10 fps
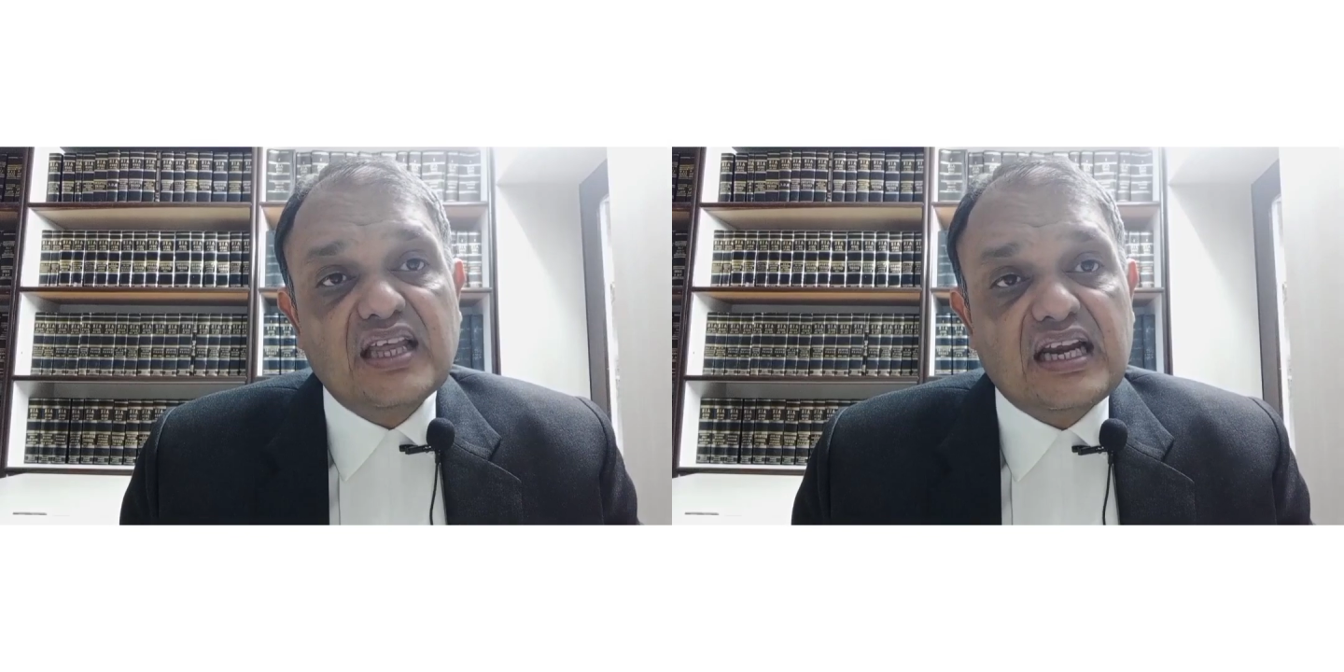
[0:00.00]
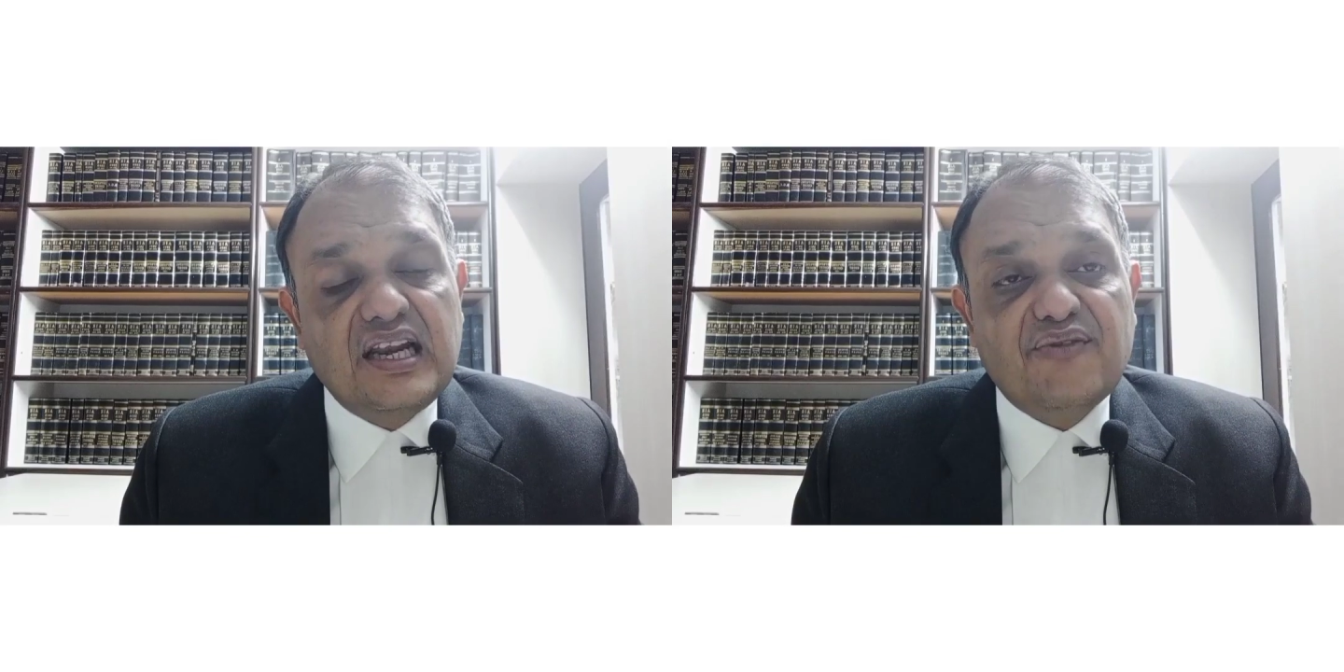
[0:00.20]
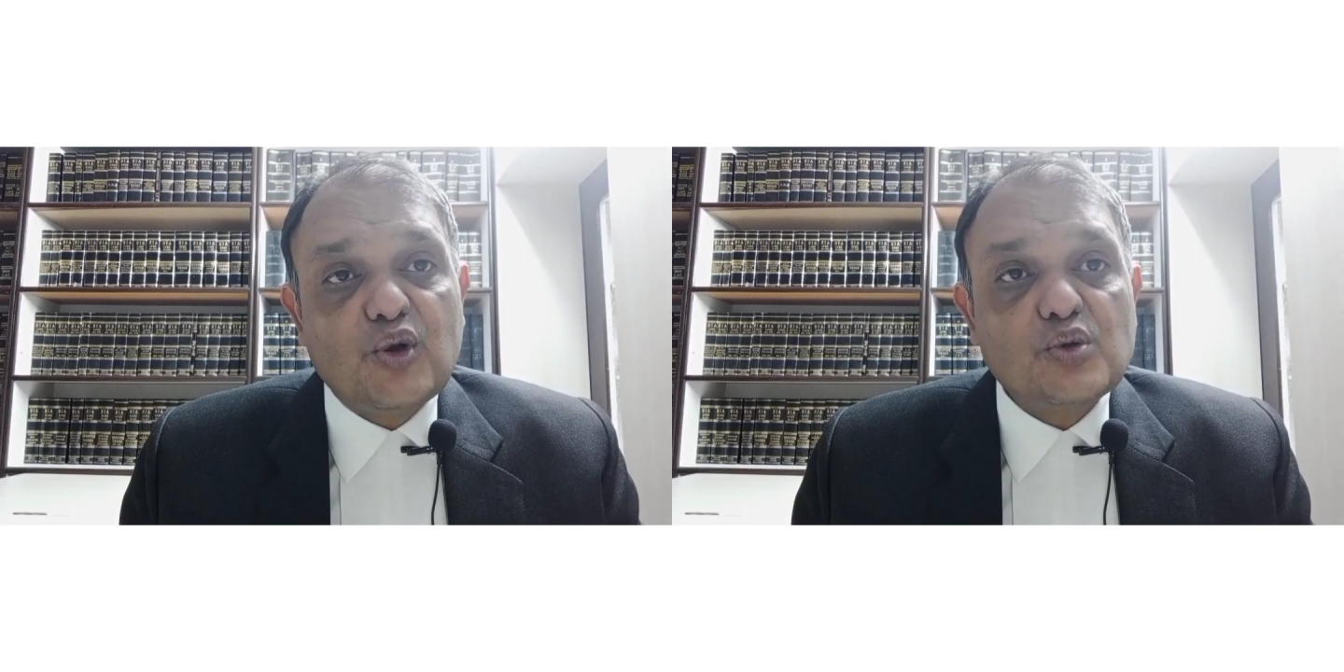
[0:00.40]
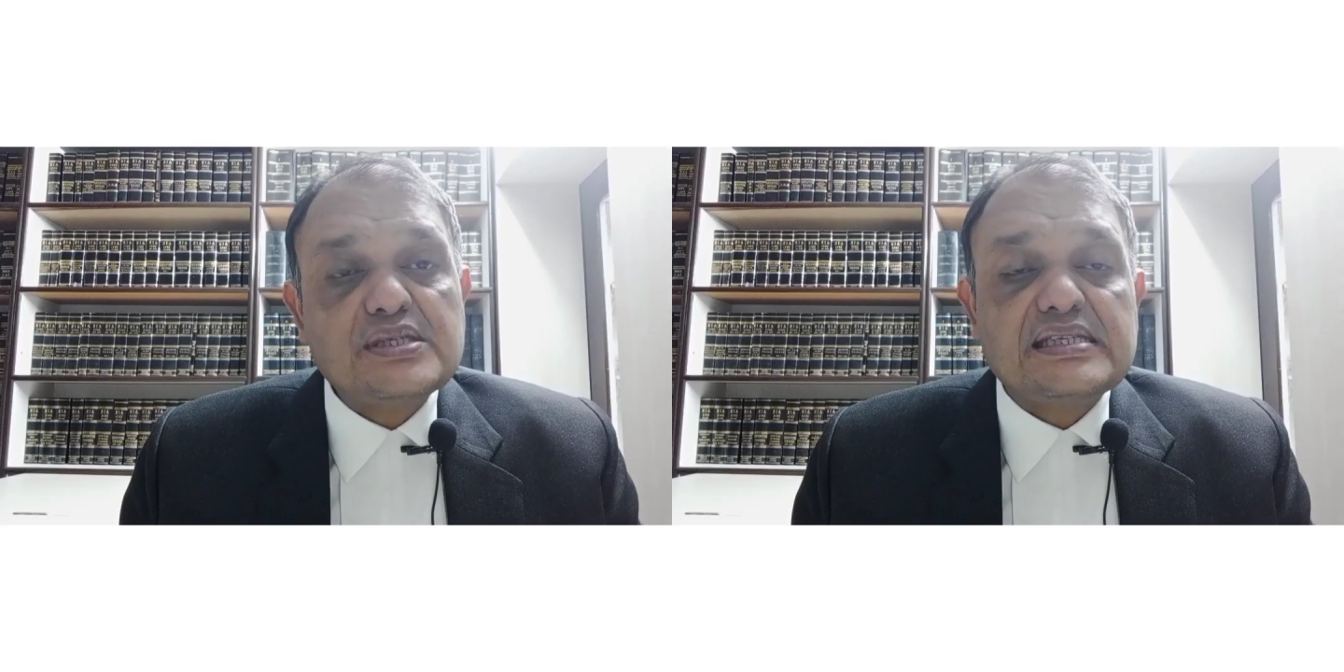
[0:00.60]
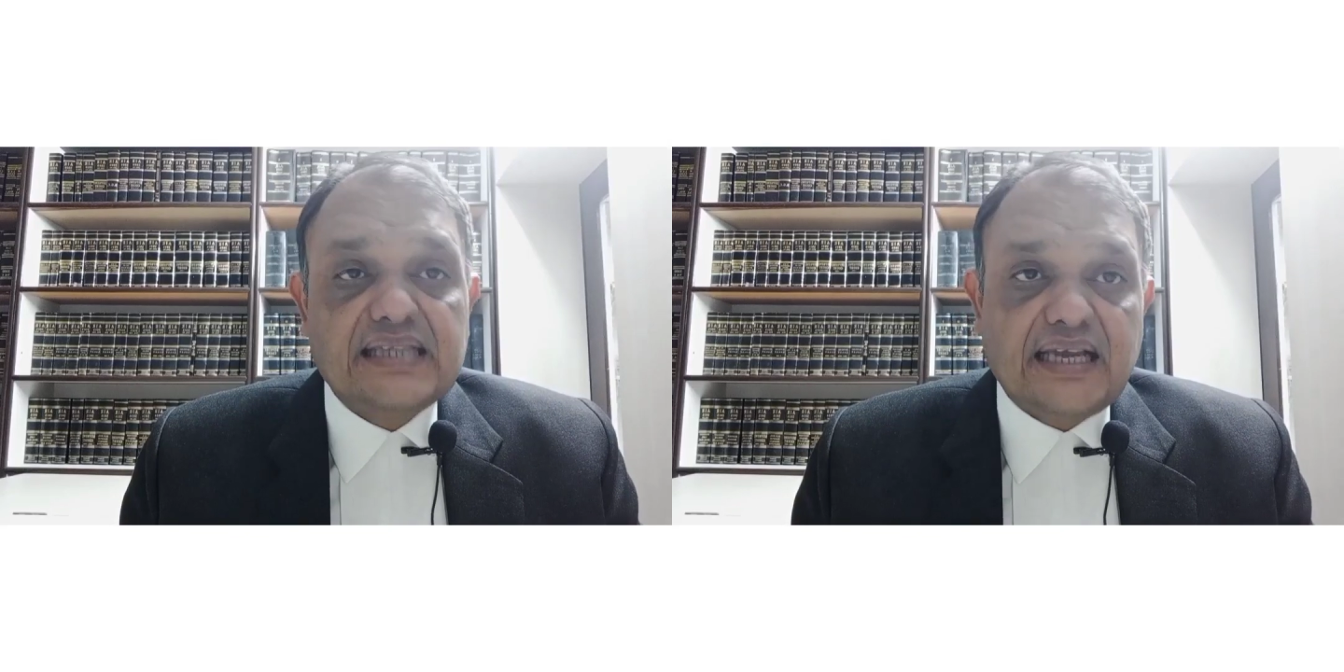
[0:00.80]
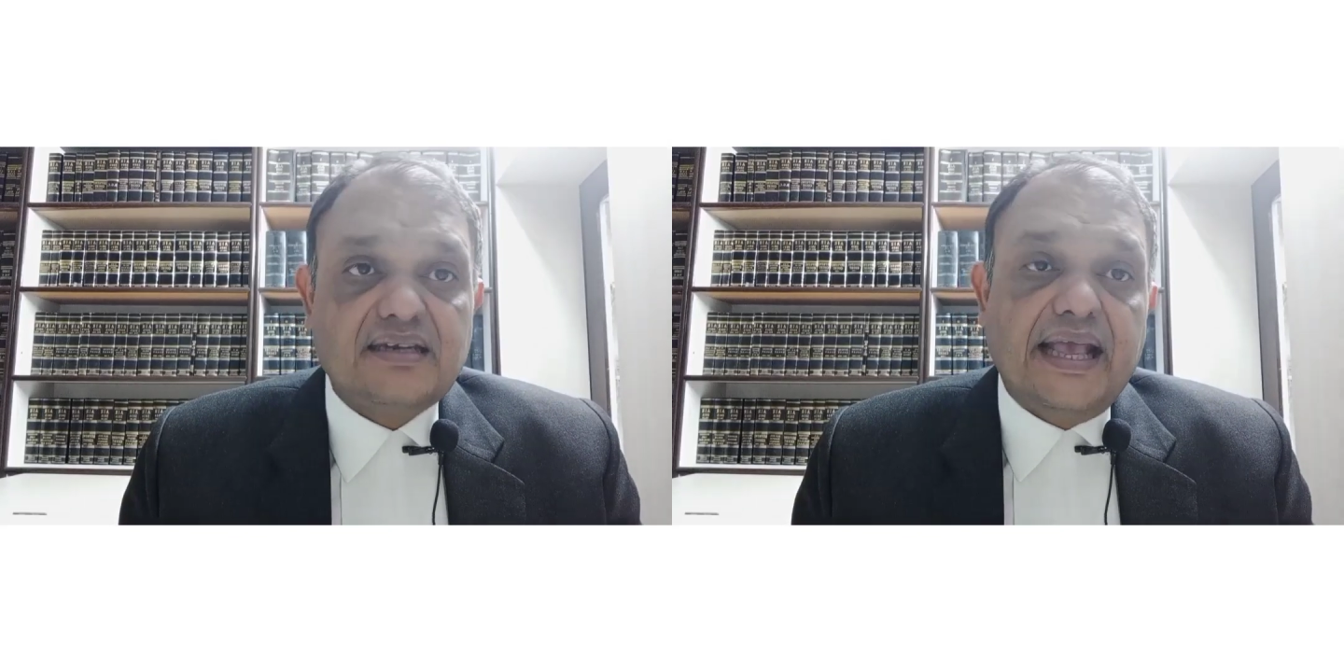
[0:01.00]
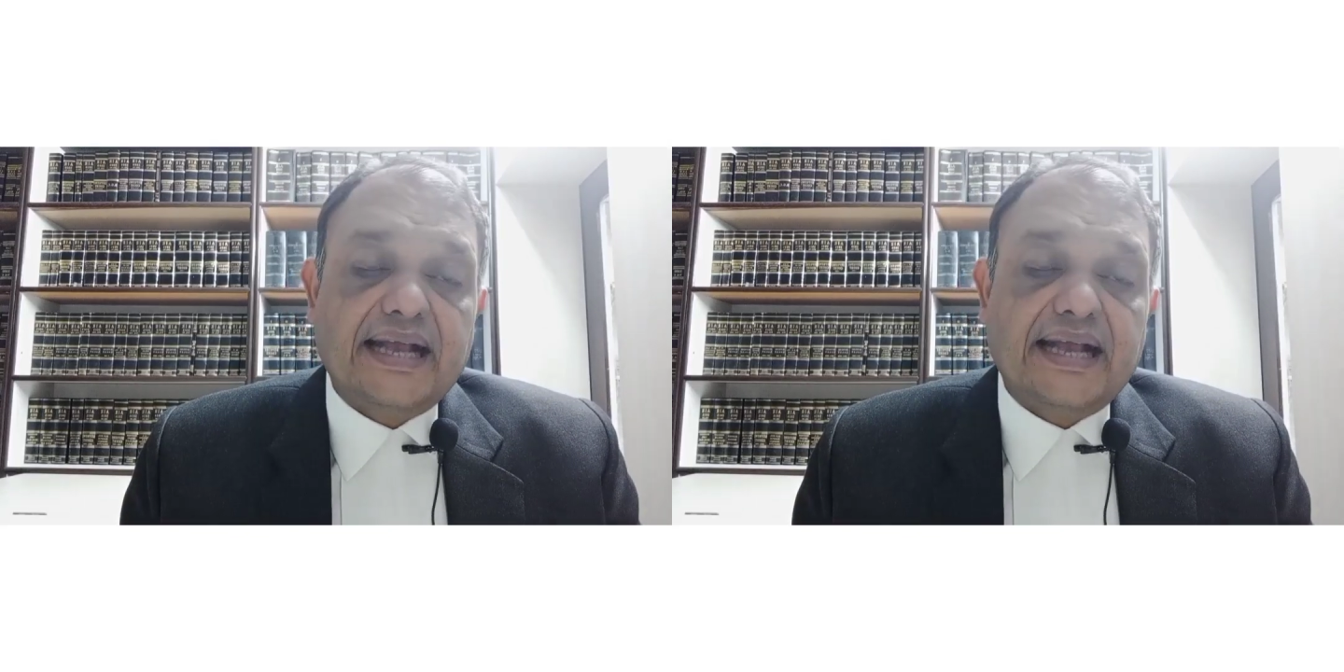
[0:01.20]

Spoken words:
the relief clause that